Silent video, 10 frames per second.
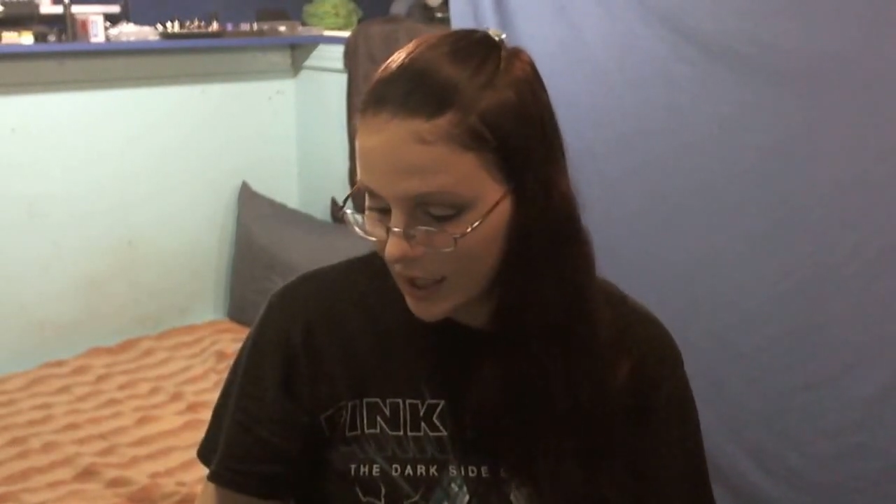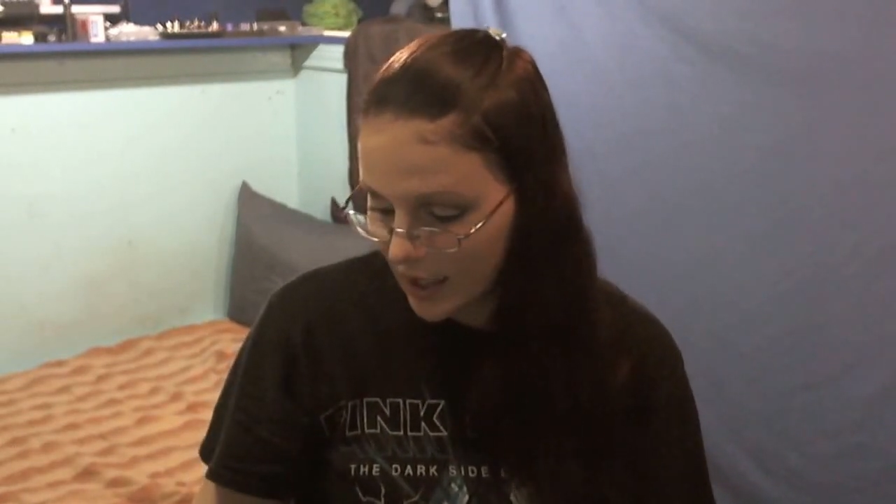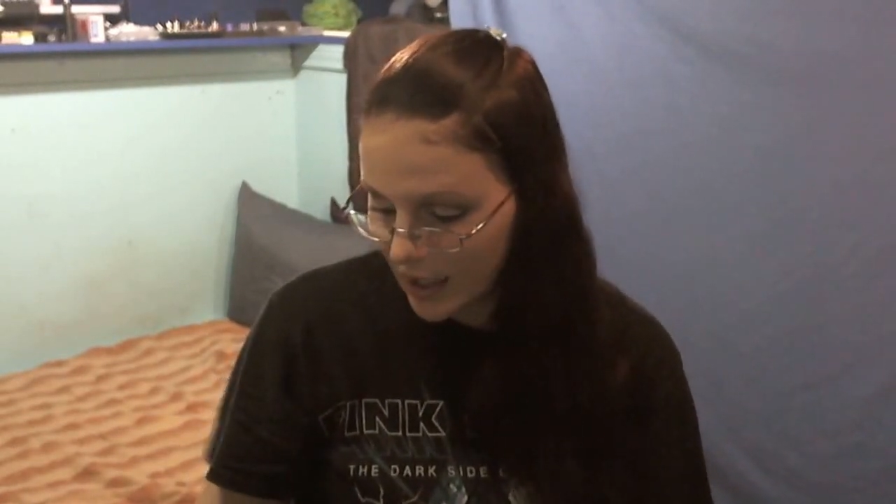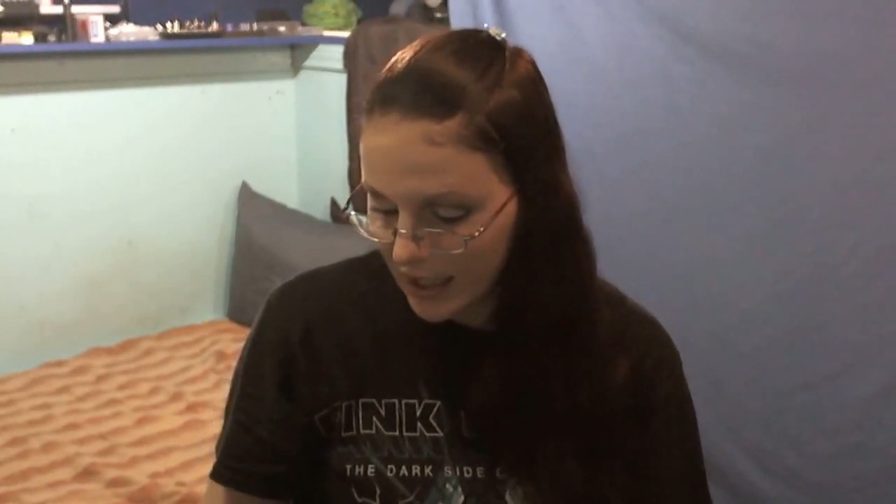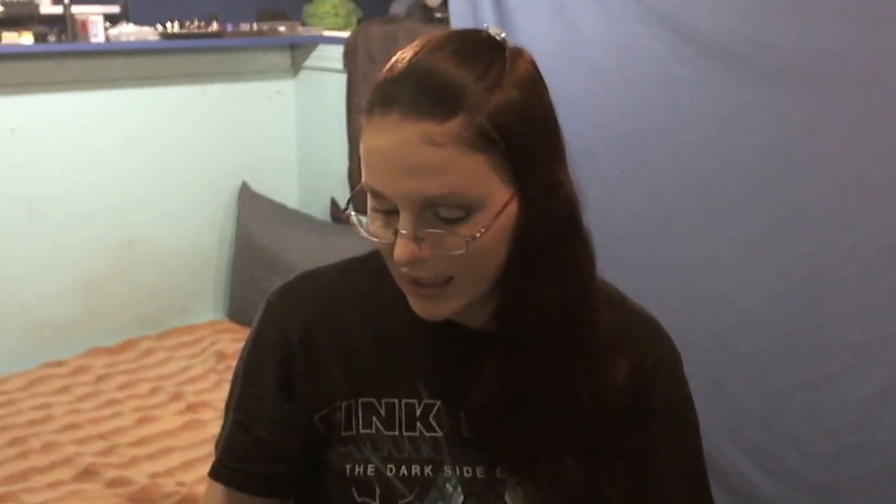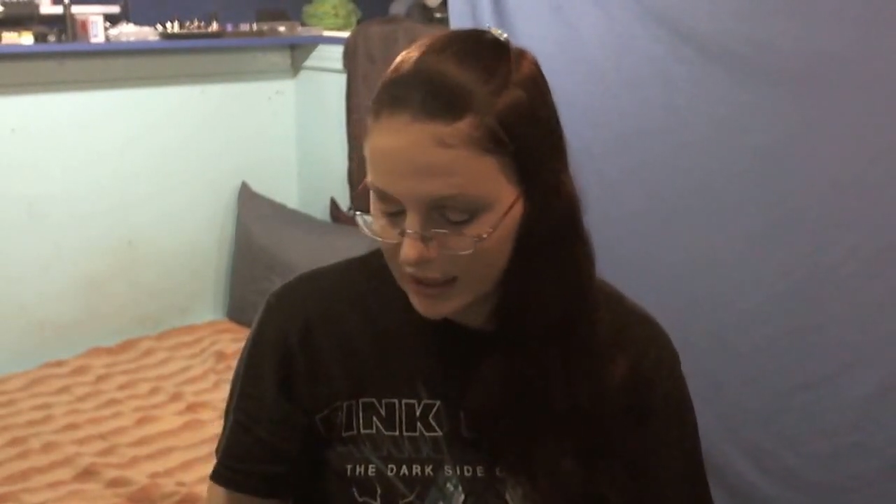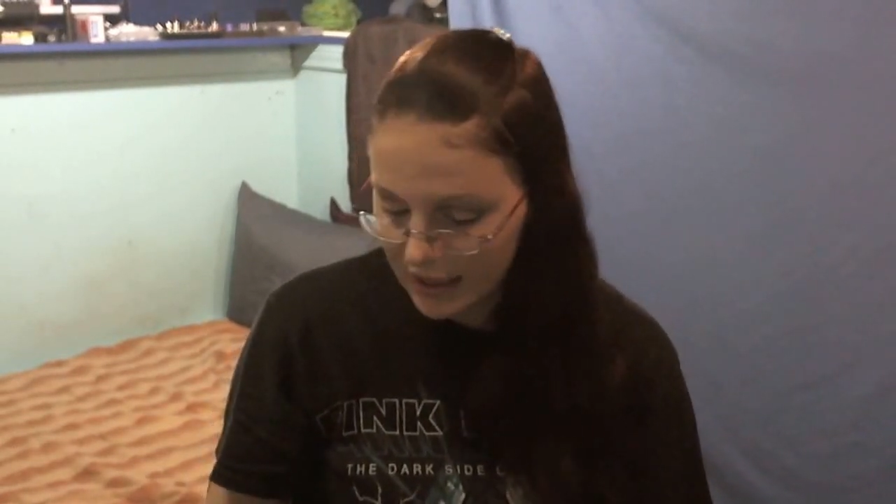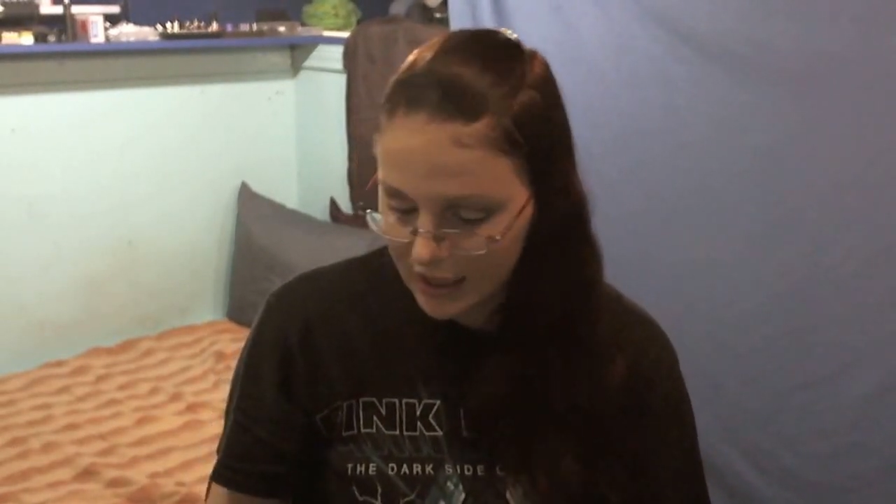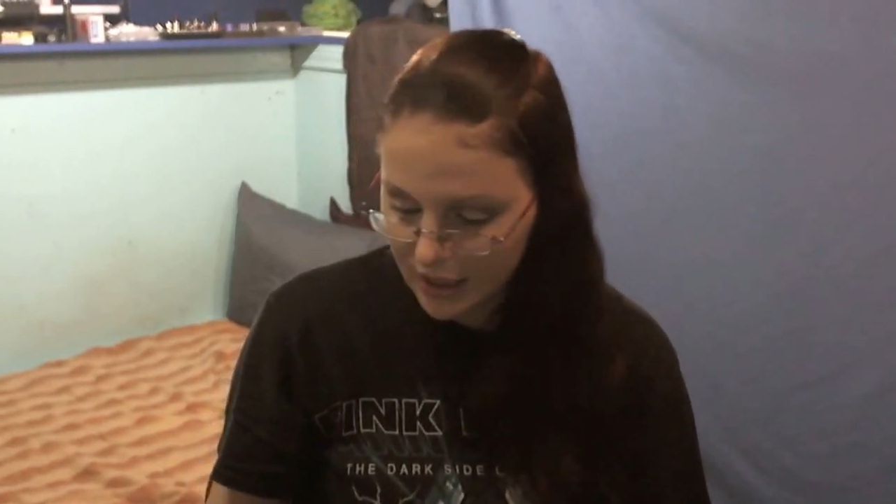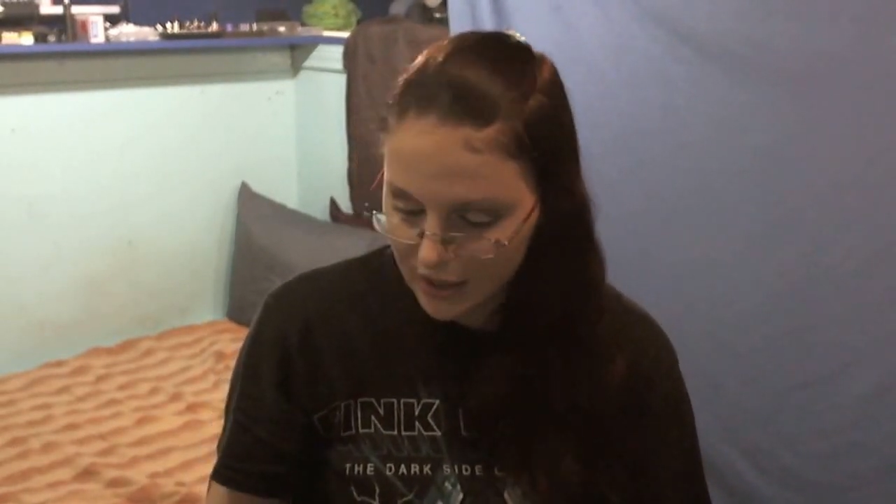a
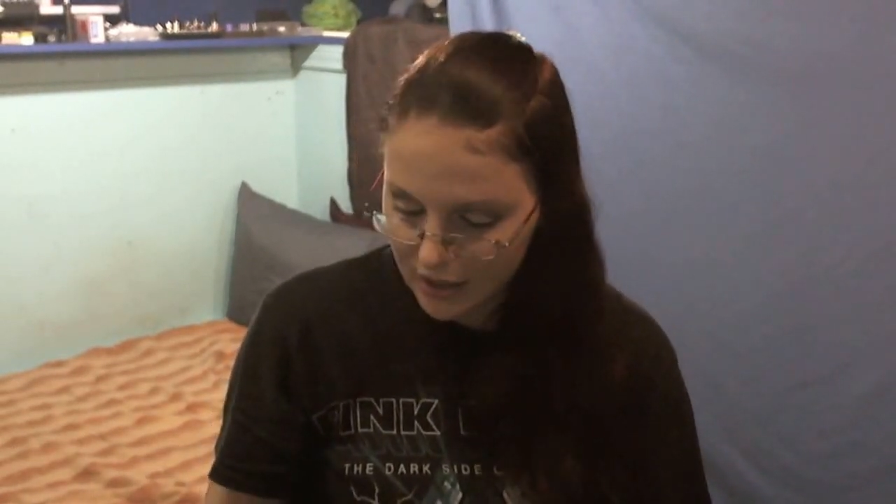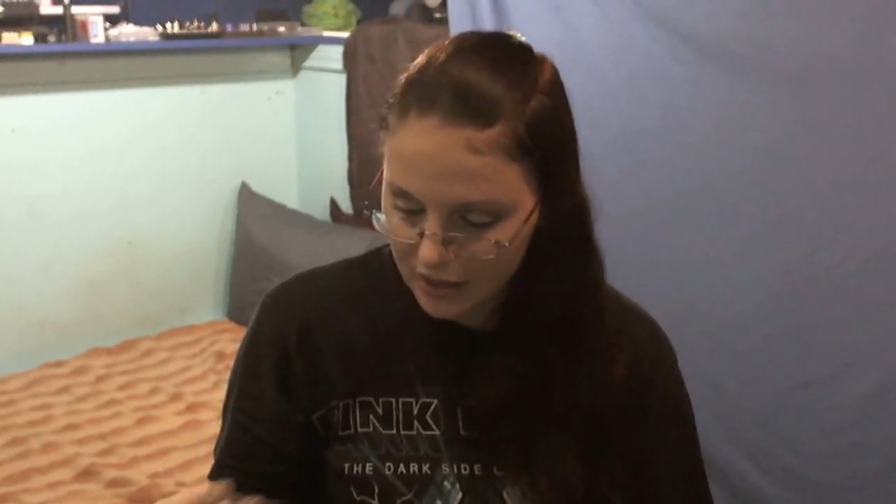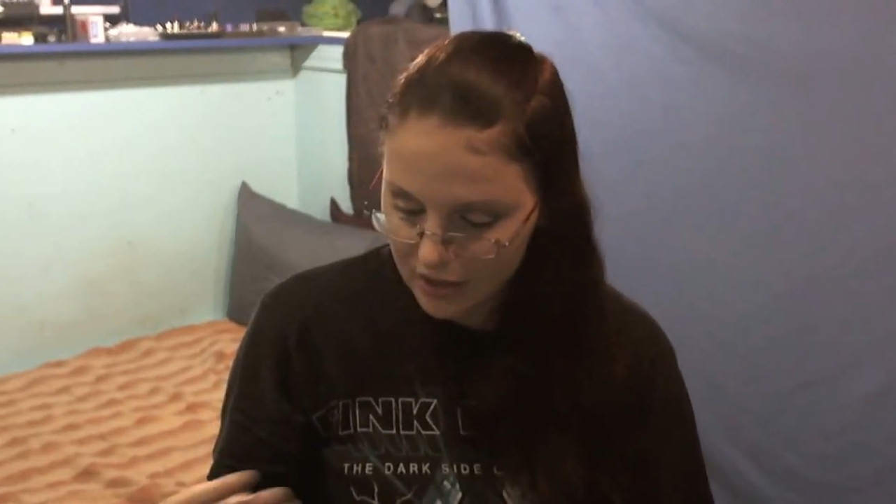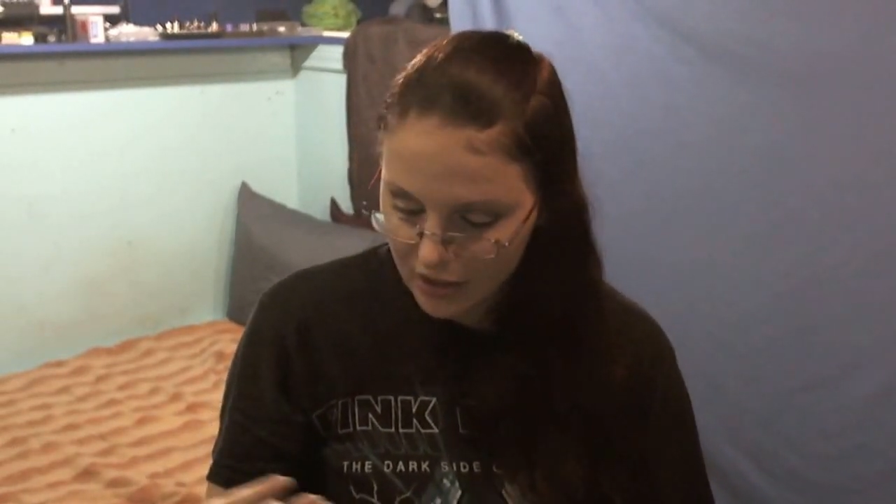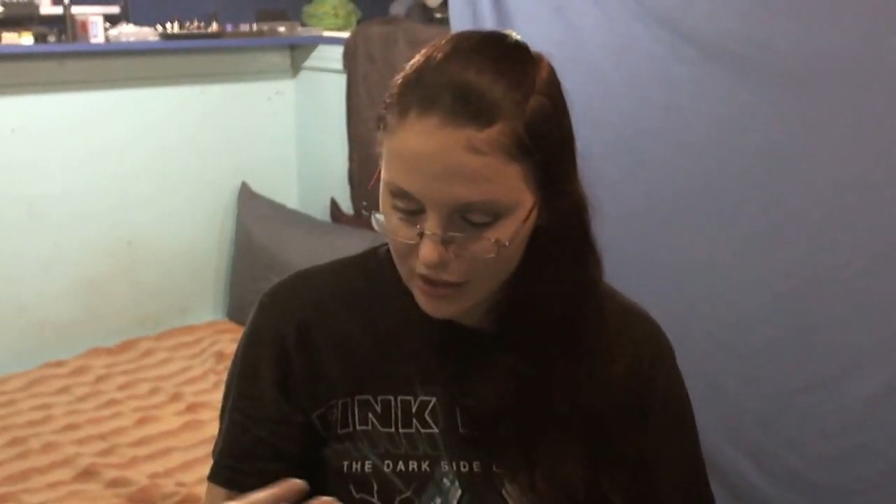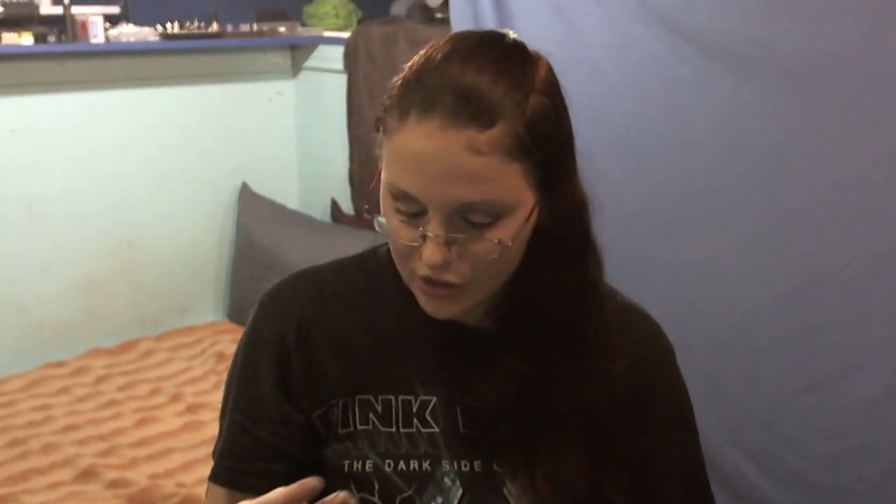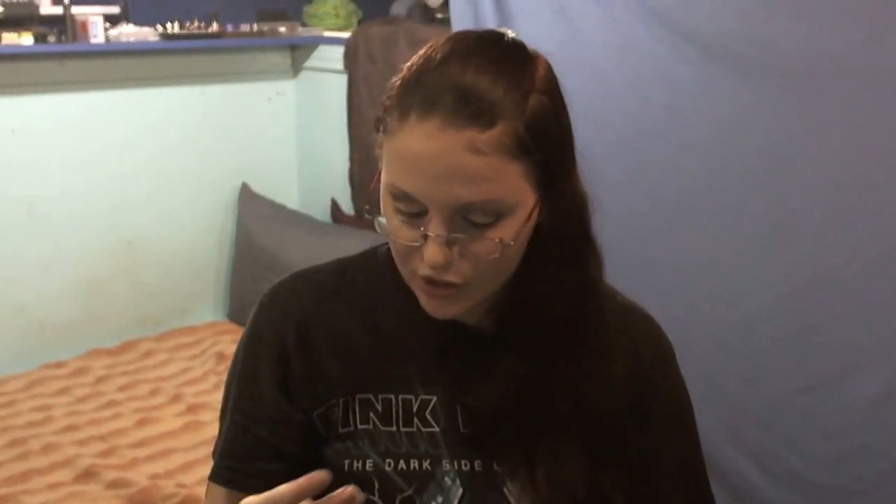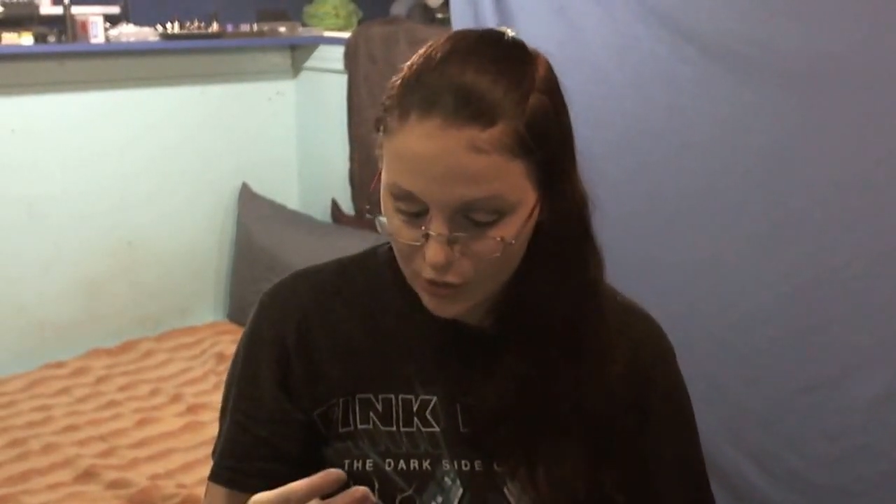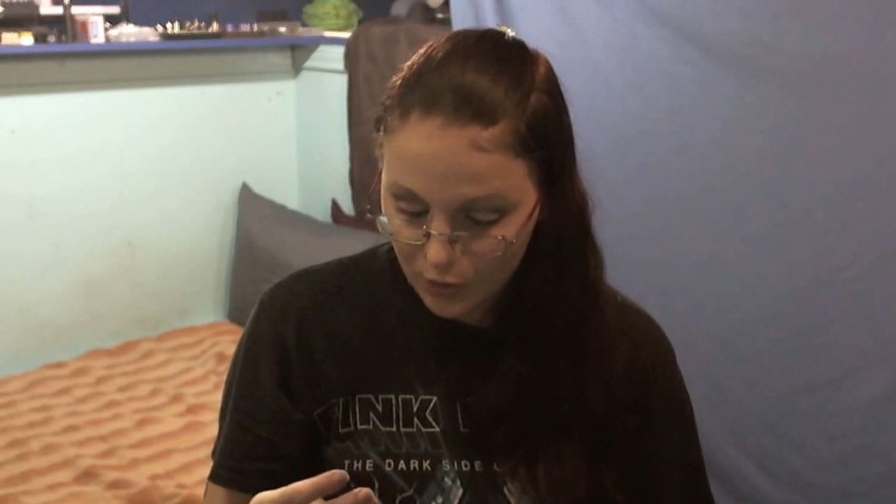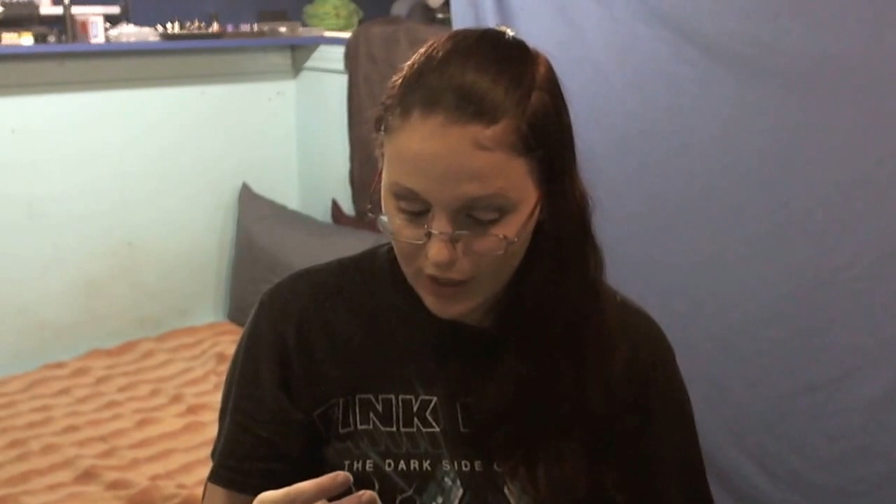link
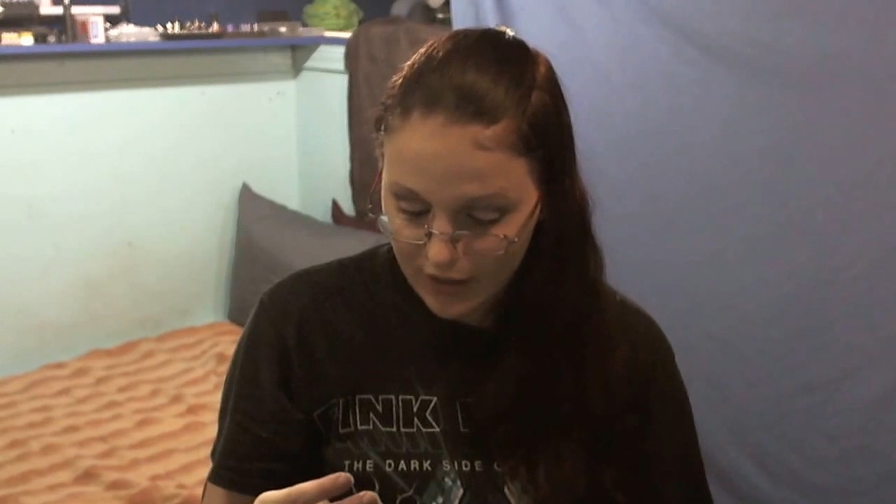to